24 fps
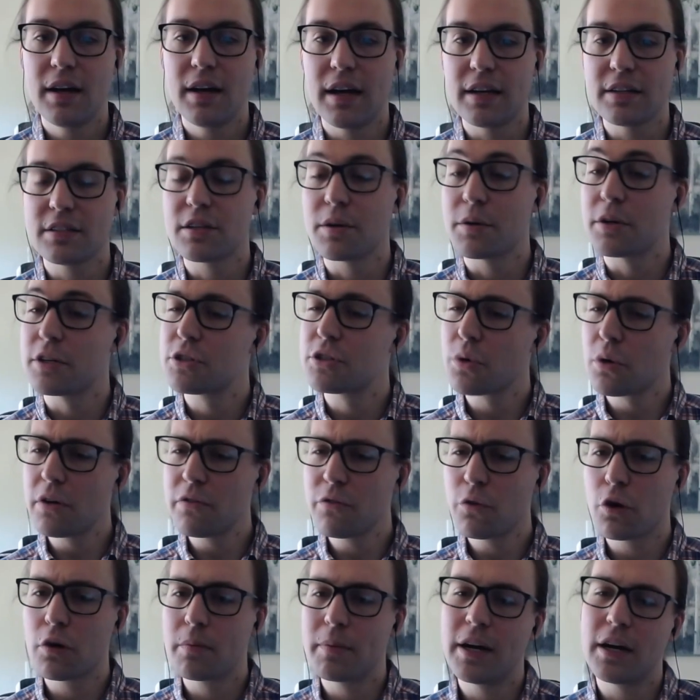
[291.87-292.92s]
So a short
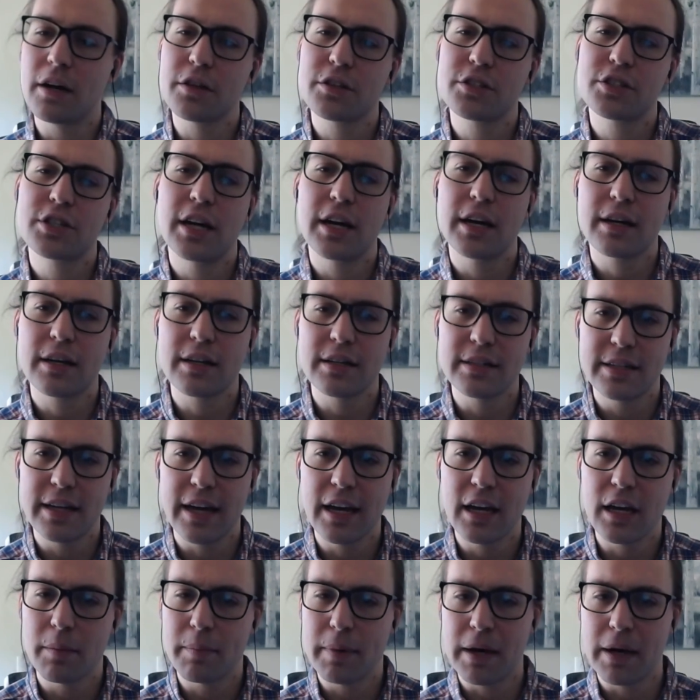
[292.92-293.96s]
form health check can take
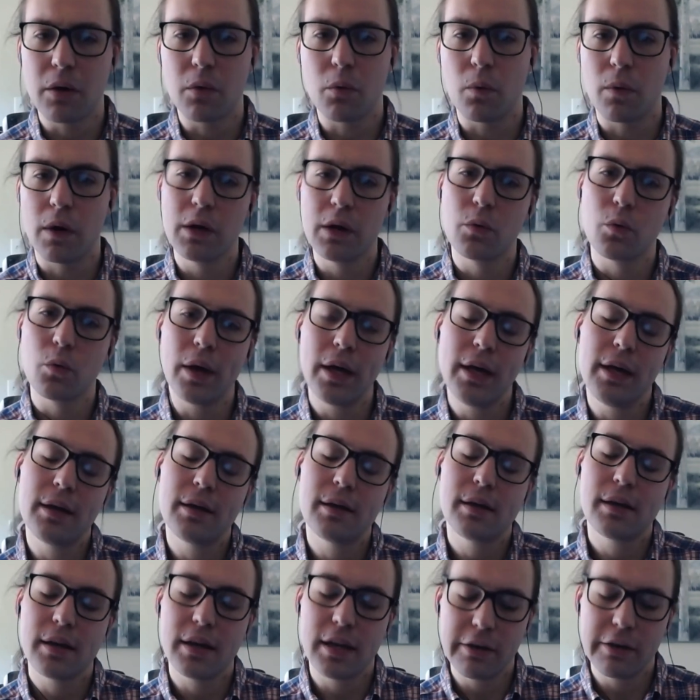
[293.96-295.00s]
about 1
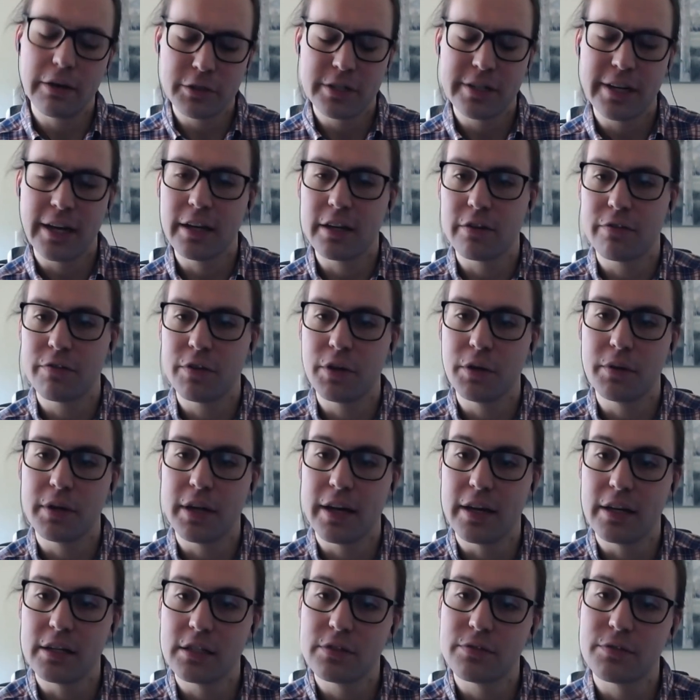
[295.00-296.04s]
week, give or take a few
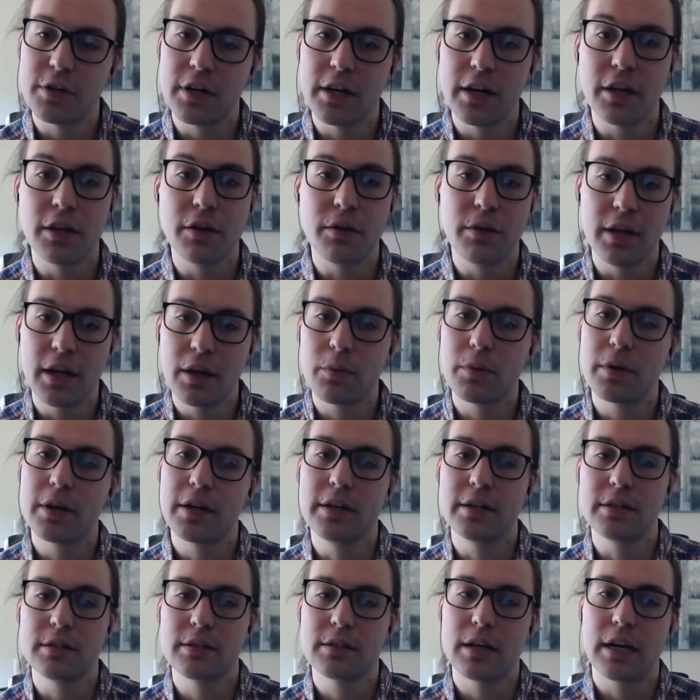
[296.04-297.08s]
days for any
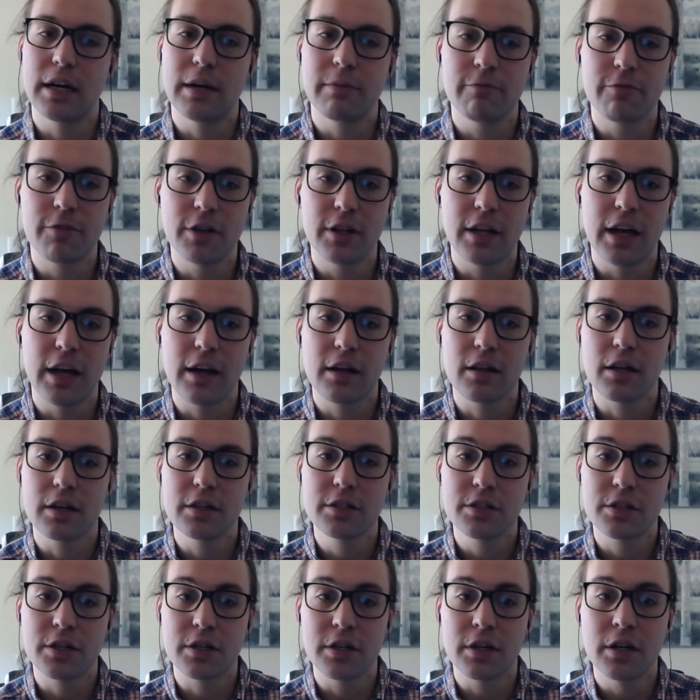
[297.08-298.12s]
iniquities for that
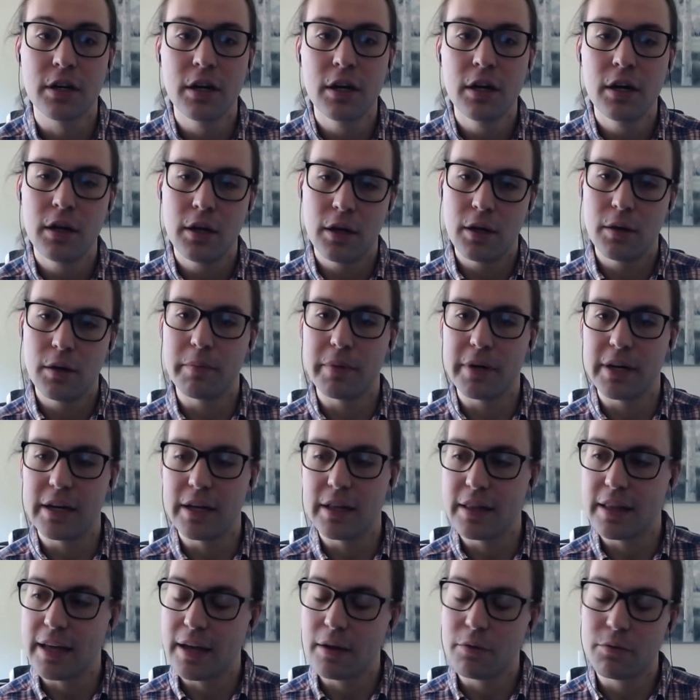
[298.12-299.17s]
cluster, but
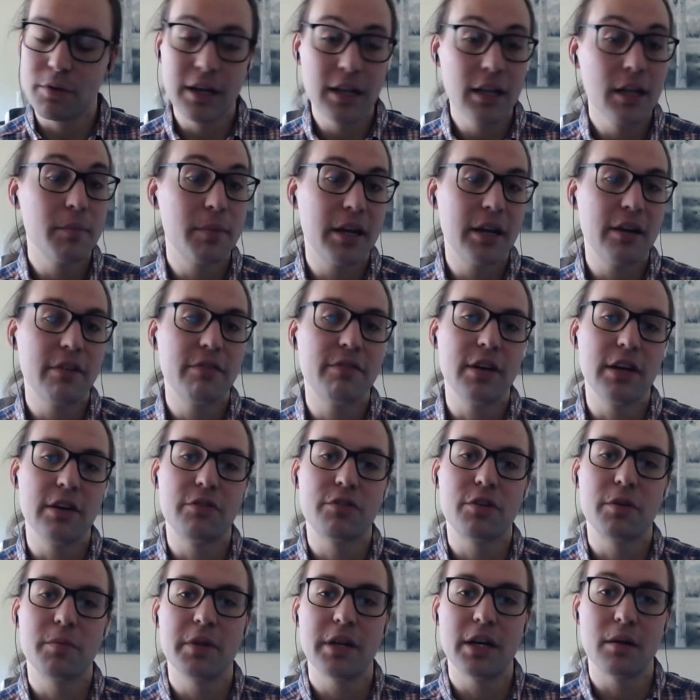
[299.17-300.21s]
they really benefit
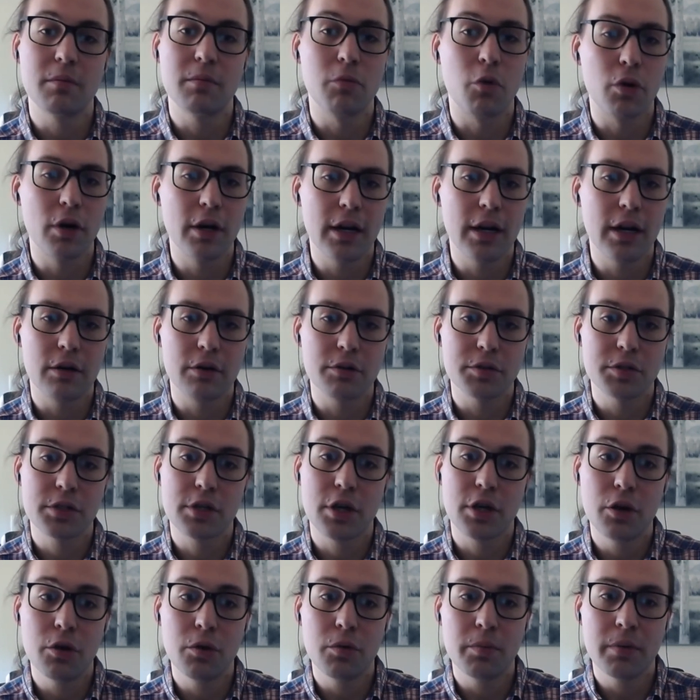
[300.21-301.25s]
from their more narrow
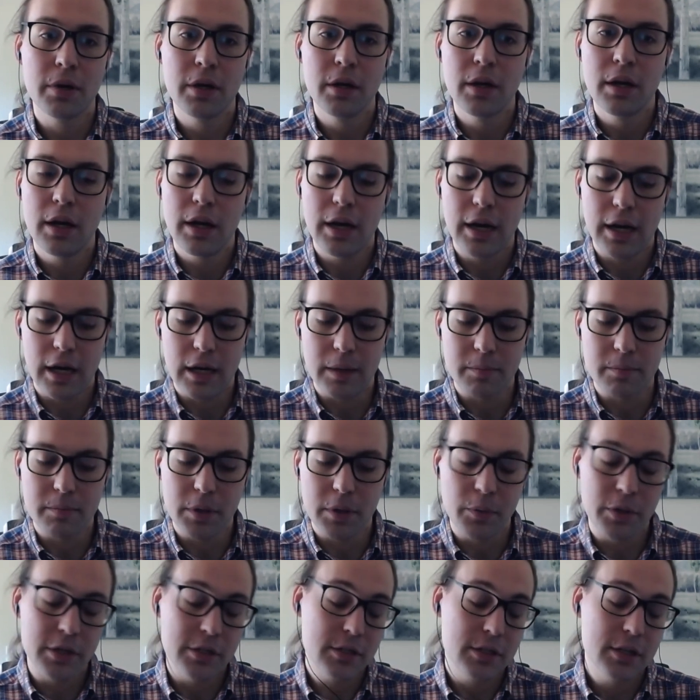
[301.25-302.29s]
scope. But
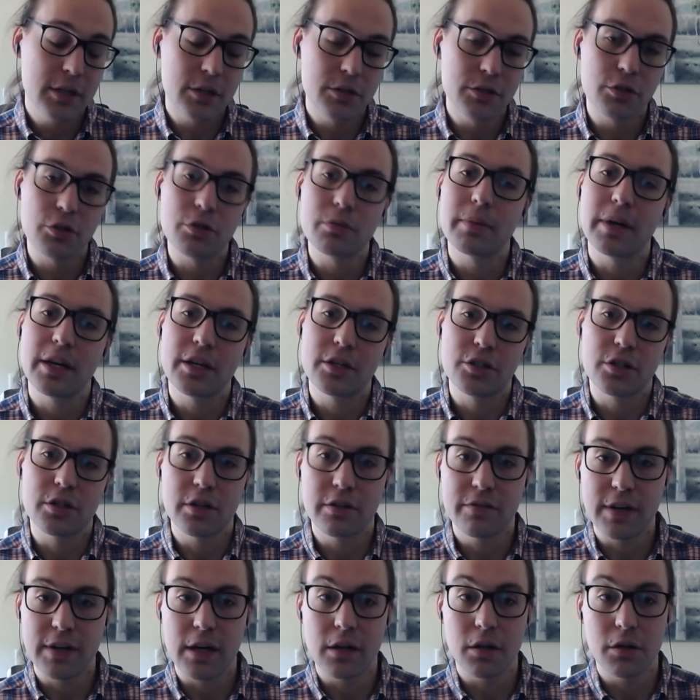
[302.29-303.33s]
we still do make sure to
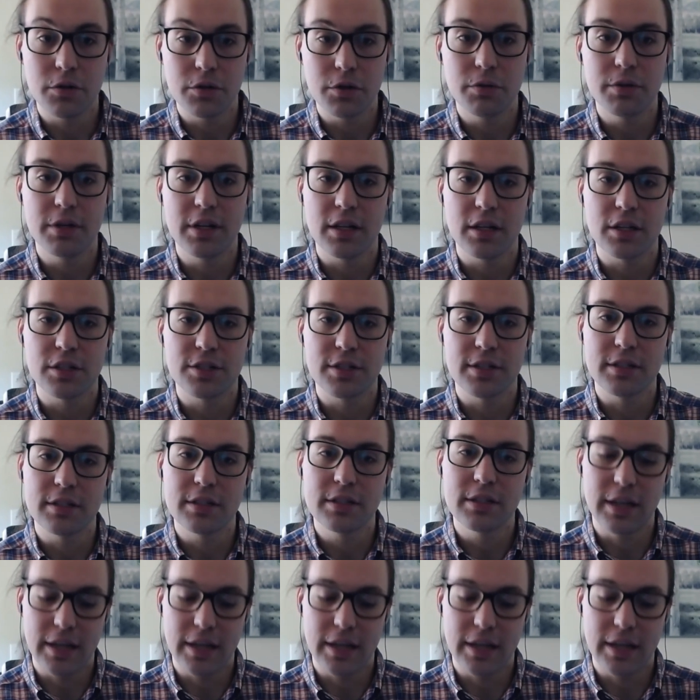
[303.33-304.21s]
follow due diligence,